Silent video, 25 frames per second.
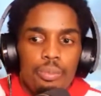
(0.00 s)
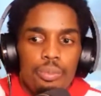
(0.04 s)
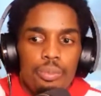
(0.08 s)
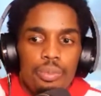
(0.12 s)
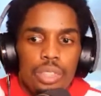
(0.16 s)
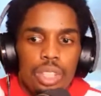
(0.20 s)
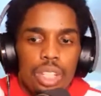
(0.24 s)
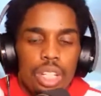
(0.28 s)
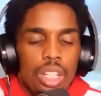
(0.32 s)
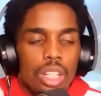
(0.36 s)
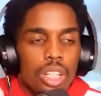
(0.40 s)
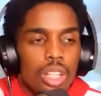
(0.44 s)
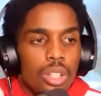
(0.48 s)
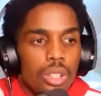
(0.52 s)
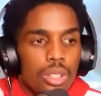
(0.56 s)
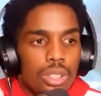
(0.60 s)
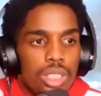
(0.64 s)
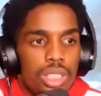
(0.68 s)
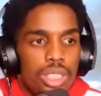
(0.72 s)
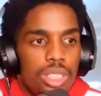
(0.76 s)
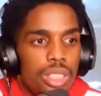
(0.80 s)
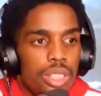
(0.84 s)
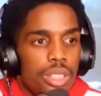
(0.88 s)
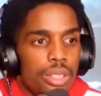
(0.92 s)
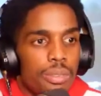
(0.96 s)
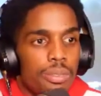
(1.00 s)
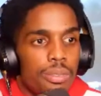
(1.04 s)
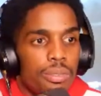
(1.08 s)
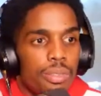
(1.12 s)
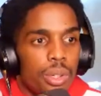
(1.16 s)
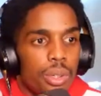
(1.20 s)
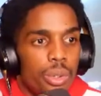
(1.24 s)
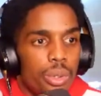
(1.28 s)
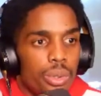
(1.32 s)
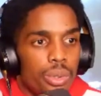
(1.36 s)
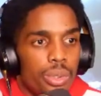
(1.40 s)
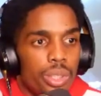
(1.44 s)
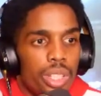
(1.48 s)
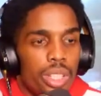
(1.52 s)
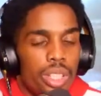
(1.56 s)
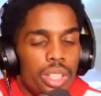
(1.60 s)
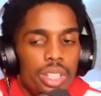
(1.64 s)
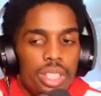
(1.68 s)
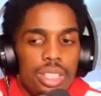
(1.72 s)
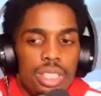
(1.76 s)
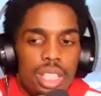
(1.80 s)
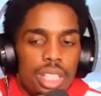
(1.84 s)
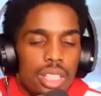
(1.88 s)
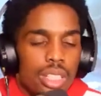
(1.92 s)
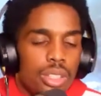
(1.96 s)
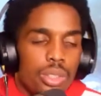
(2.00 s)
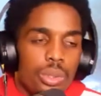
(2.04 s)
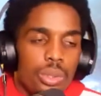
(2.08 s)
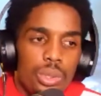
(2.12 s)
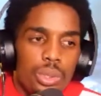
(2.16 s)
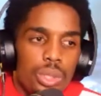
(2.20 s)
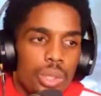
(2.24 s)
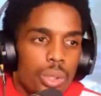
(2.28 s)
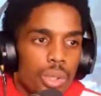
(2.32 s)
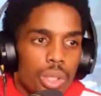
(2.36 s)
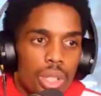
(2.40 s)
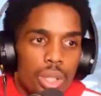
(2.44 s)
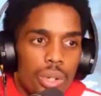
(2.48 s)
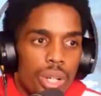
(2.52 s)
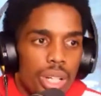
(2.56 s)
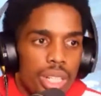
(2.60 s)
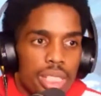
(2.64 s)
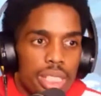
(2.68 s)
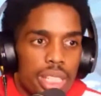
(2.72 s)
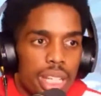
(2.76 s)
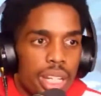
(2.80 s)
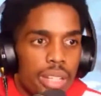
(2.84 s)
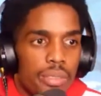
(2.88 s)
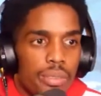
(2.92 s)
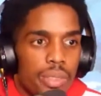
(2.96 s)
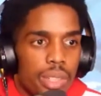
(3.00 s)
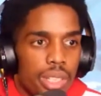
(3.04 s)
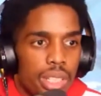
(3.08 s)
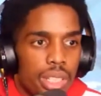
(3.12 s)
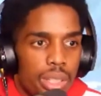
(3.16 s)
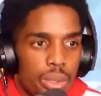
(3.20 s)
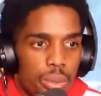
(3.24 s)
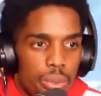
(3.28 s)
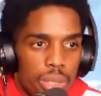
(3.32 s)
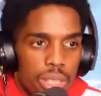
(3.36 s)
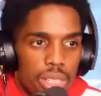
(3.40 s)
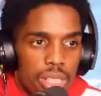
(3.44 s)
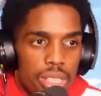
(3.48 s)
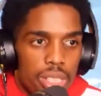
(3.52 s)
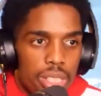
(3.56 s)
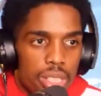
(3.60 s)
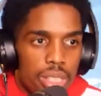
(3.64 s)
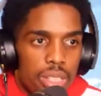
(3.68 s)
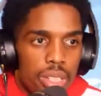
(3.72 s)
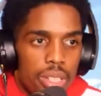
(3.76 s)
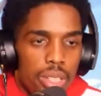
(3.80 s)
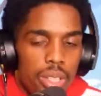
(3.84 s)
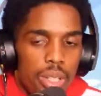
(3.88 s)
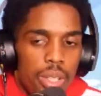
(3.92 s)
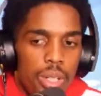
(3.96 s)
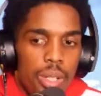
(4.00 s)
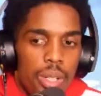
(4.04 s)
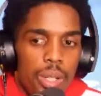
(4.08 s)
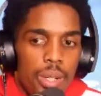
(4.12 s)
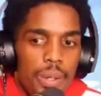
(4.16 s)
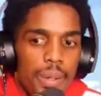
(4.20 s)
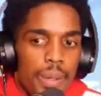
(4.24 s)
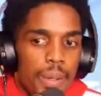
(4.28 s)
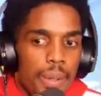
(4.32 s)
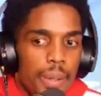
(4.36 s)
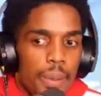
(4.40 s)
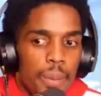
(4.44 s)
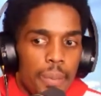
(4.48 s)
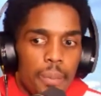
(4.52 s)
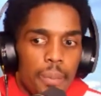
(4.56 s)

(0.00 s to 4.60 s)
alerts to your phone telling you don't go outside for any reason um,